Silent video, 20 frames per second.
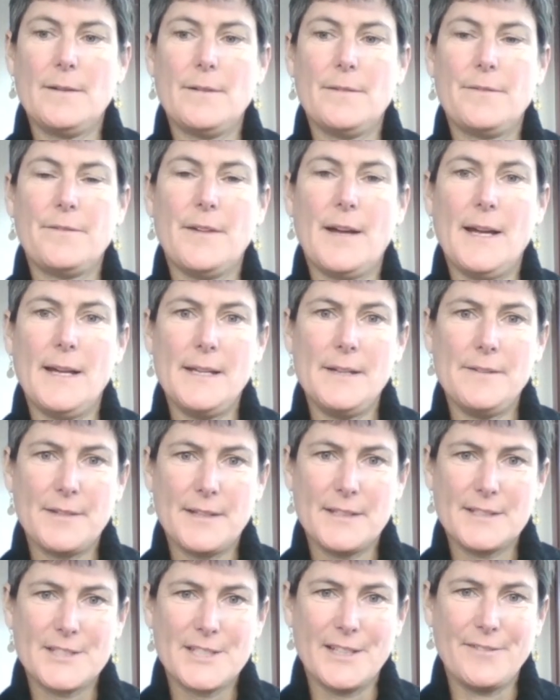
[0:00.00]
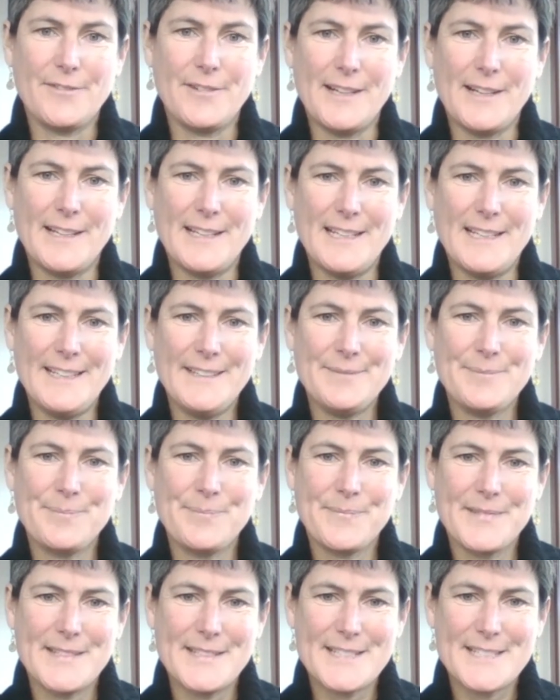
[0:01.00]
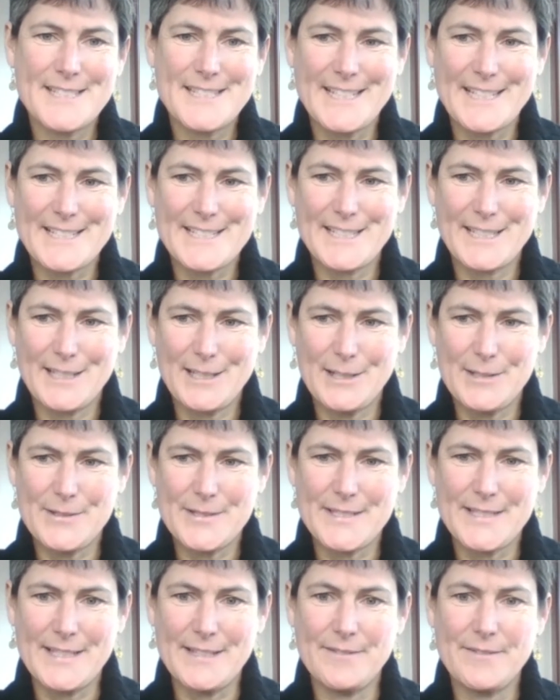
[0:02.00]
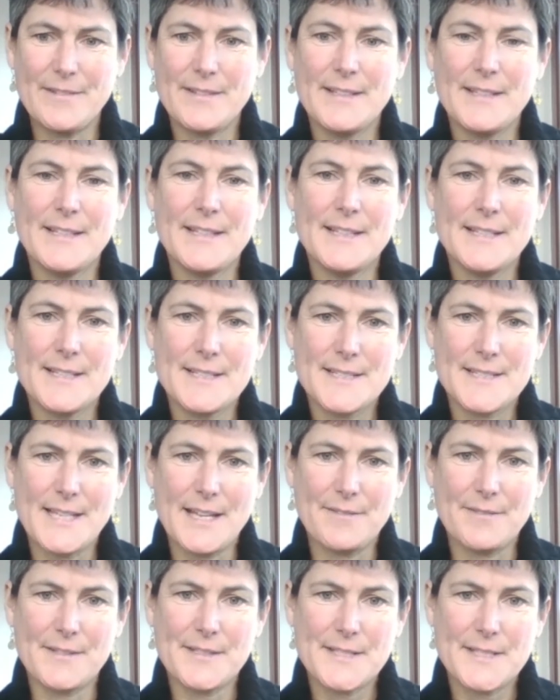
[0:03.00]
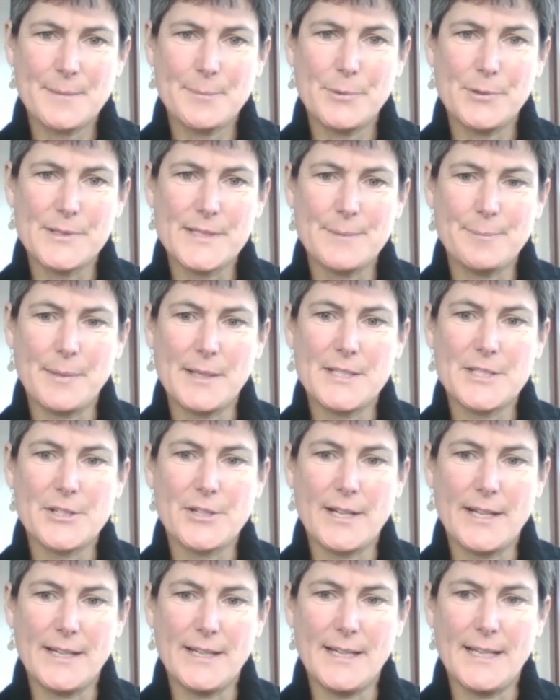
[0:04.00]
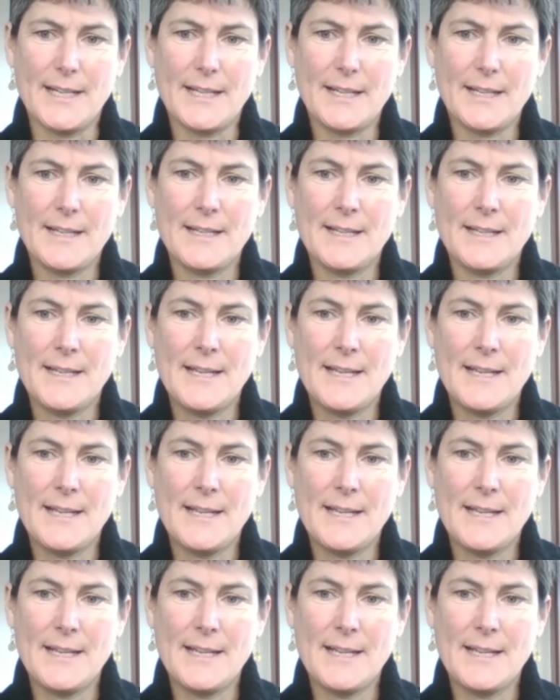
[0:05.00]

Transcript: five, child friendly, six, inclusive, seven, supported by training,